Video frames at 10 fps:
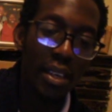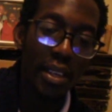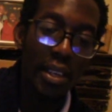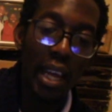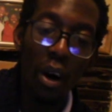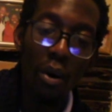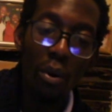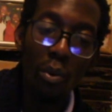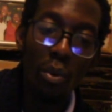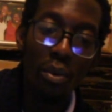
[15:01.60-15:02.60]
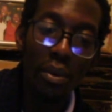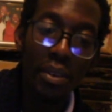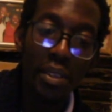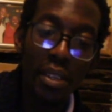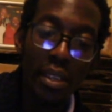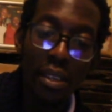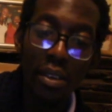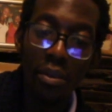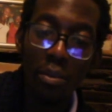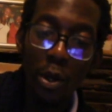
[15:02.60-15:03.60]
Now,
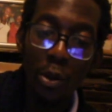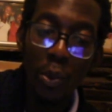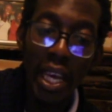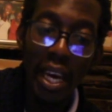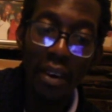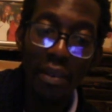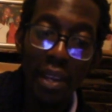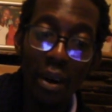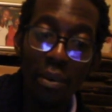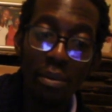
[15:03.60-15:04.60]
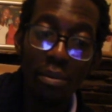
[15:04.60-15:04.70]
what we have now,